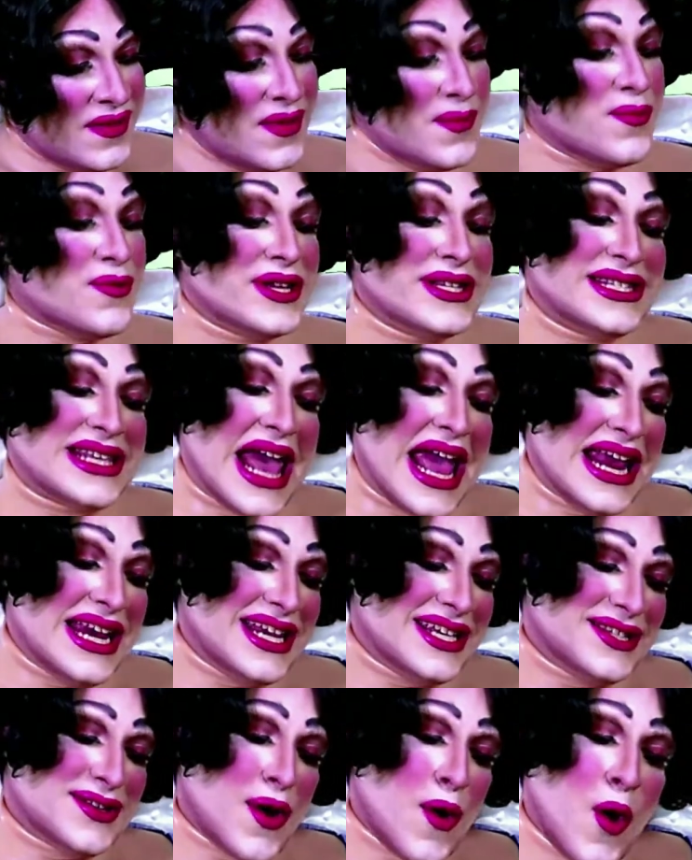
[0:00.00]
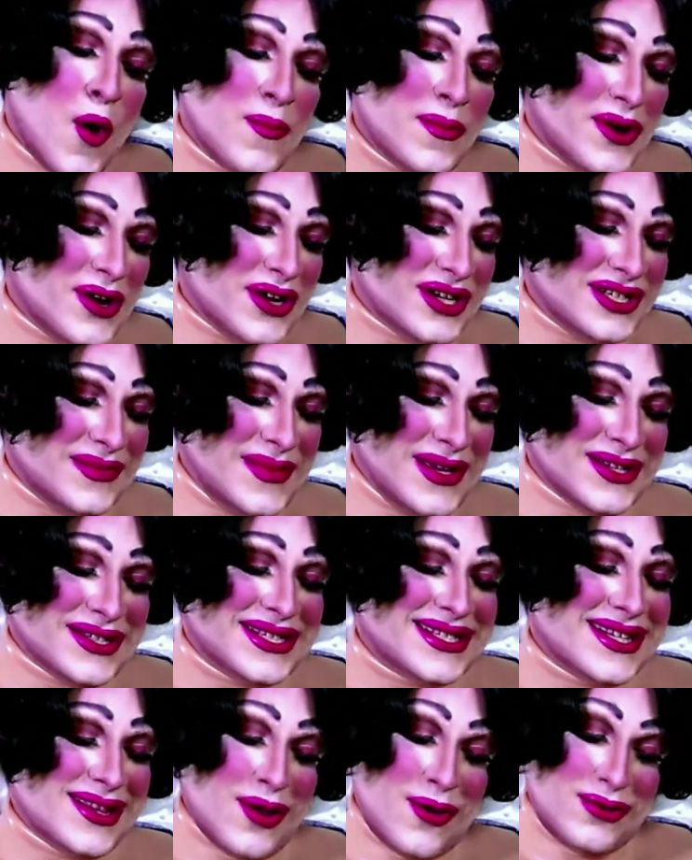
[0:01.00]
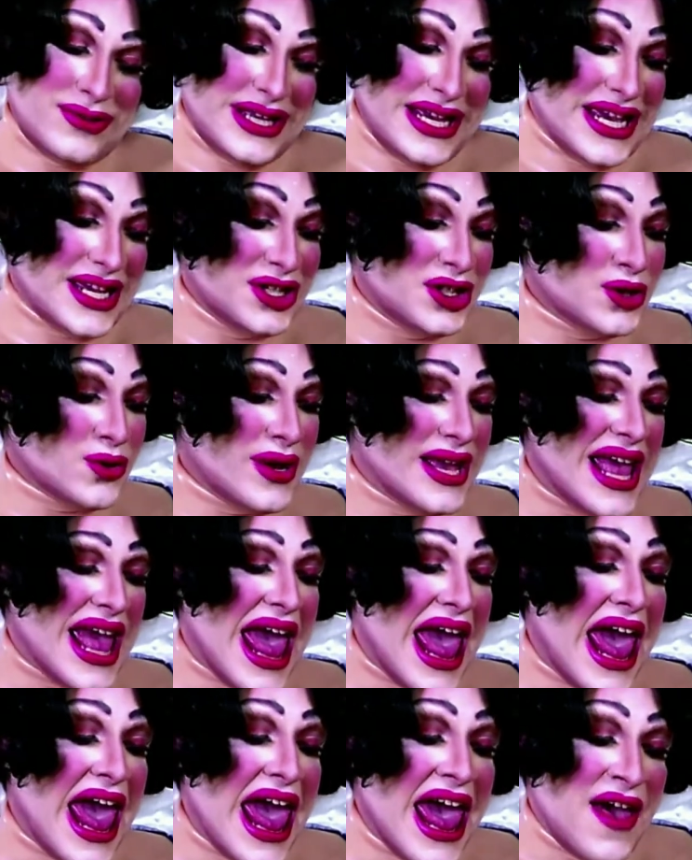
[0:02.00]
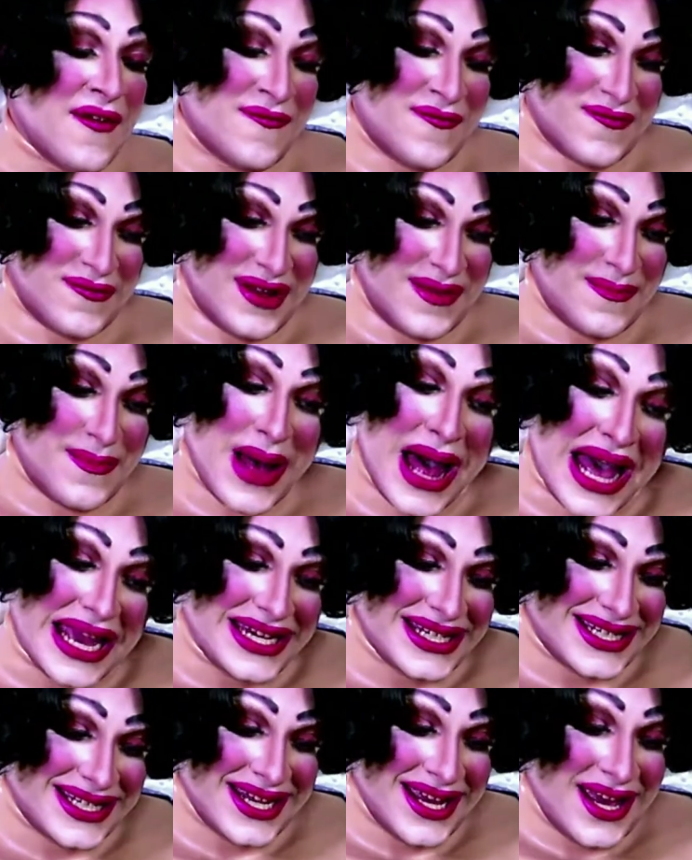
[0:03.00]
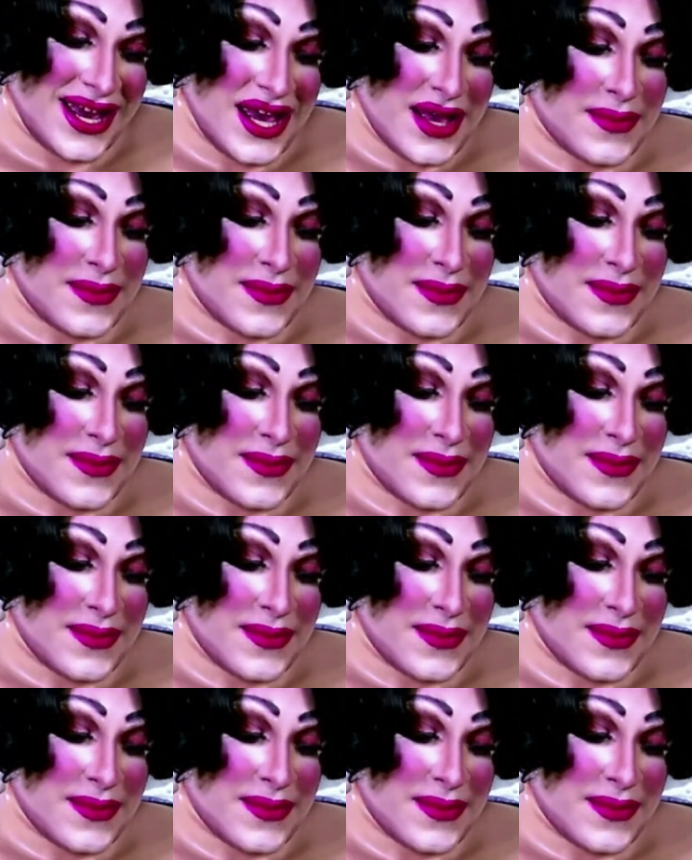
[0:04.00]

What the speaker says: The prince ate his home-cooked meal slowly, enjoying every bite,